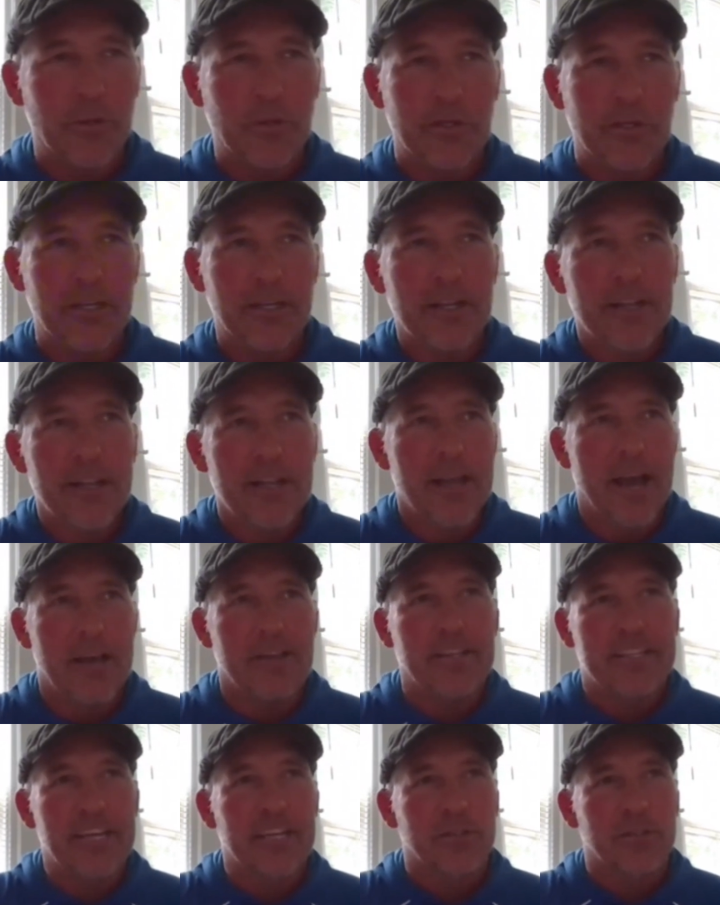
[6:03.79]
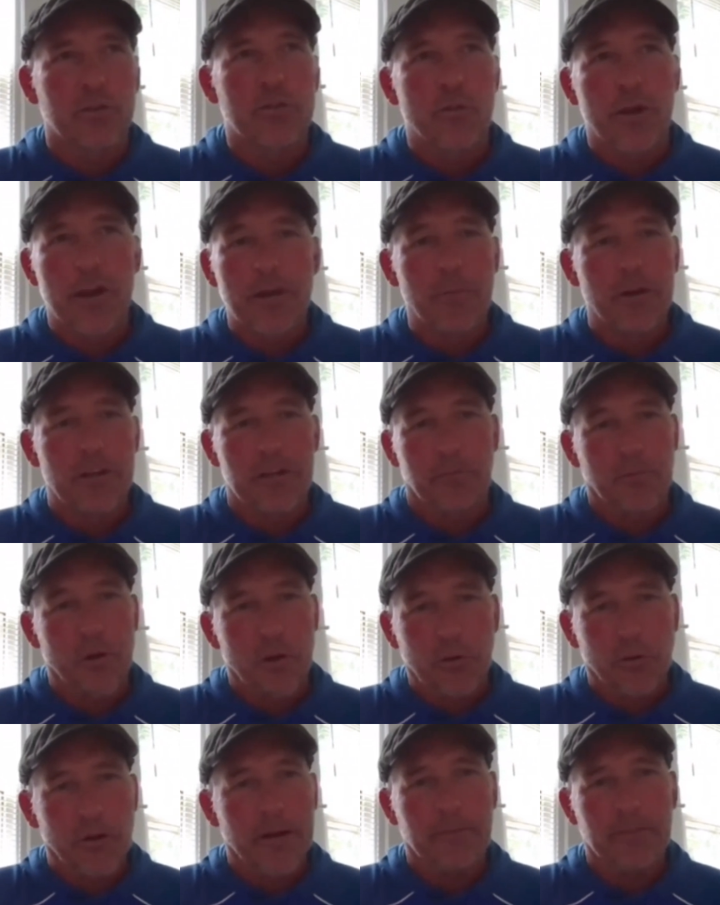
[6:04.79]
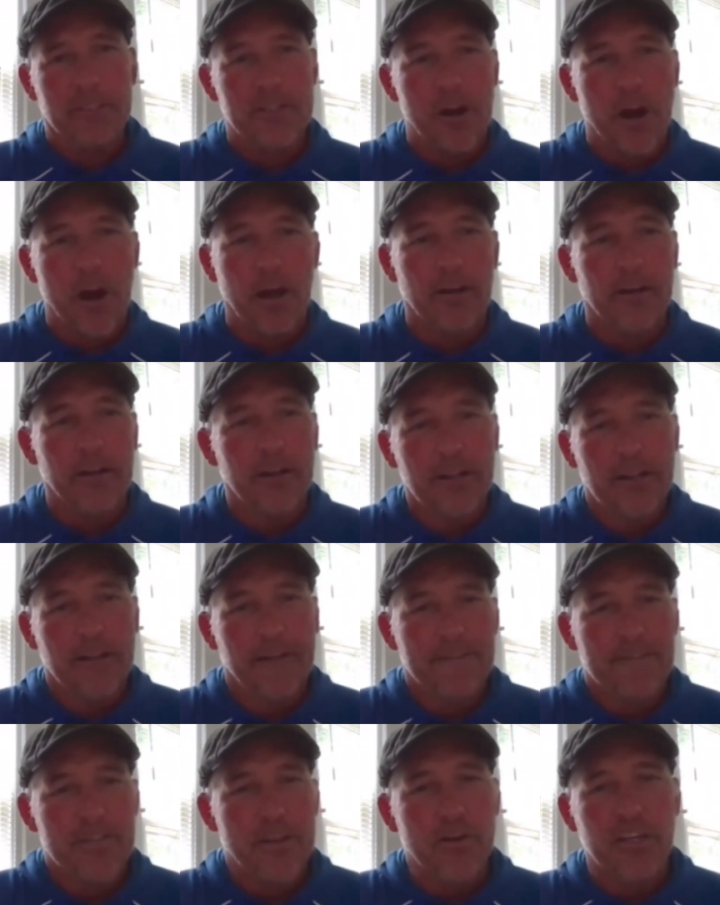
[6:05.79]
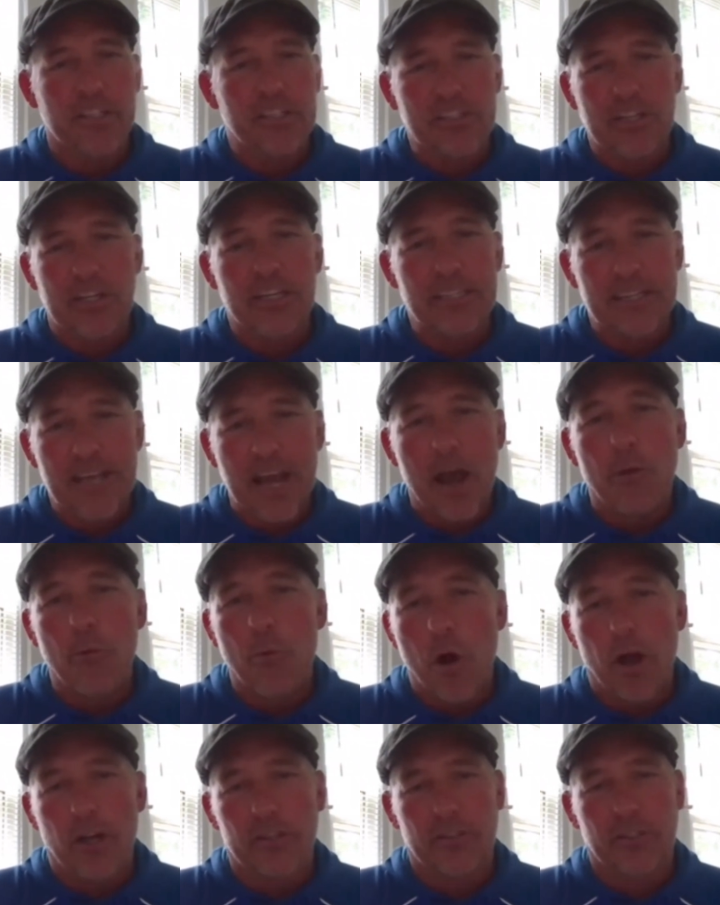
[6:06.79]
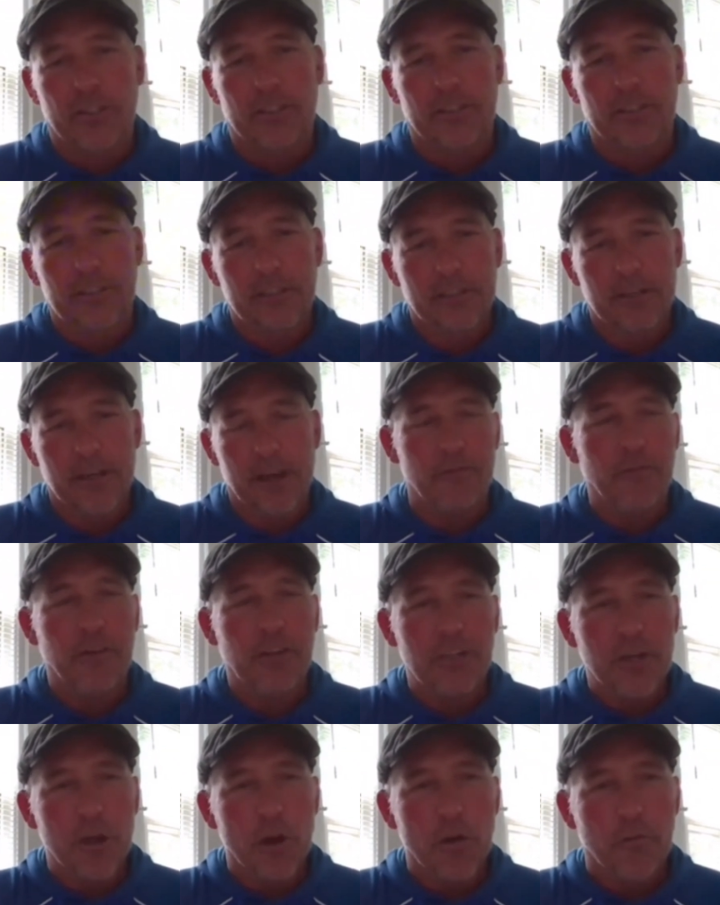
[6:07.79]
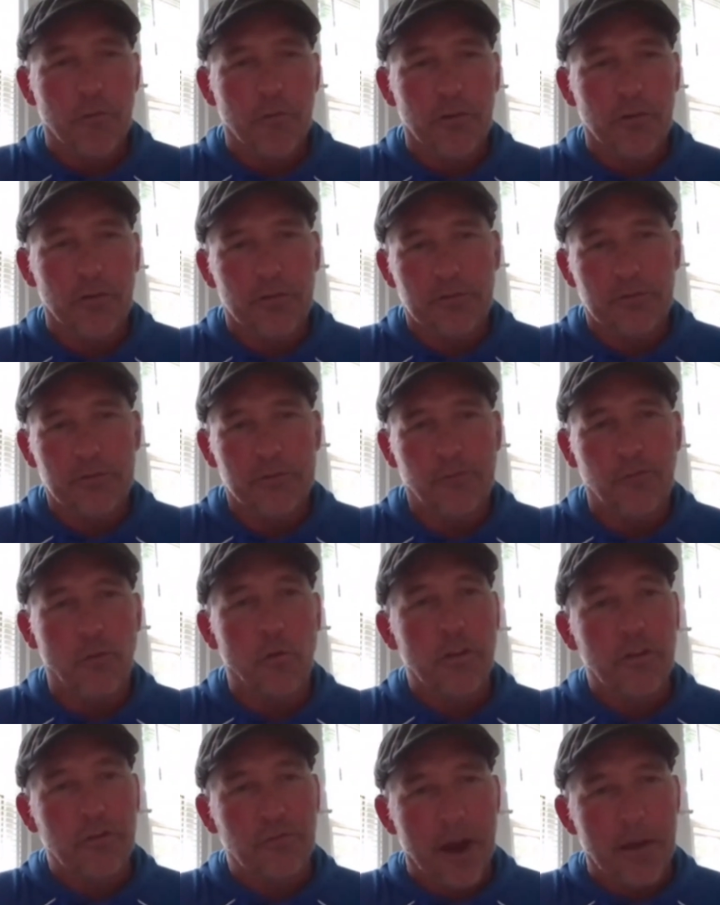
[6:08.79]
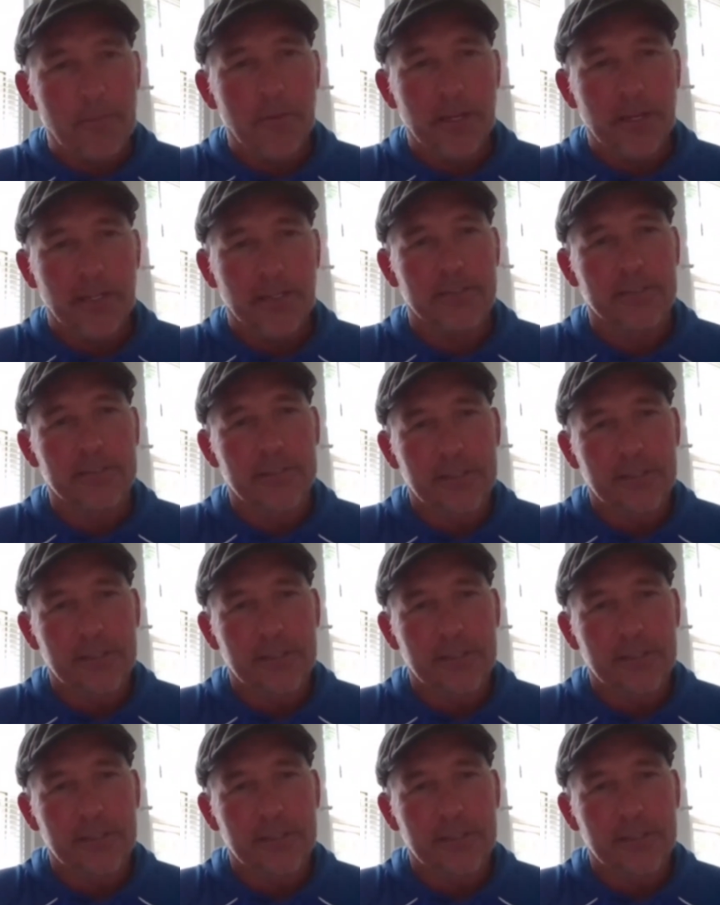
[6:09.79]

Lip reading: And I think that's what's great about your program. They're not sitting down watching a video for 45 minutes.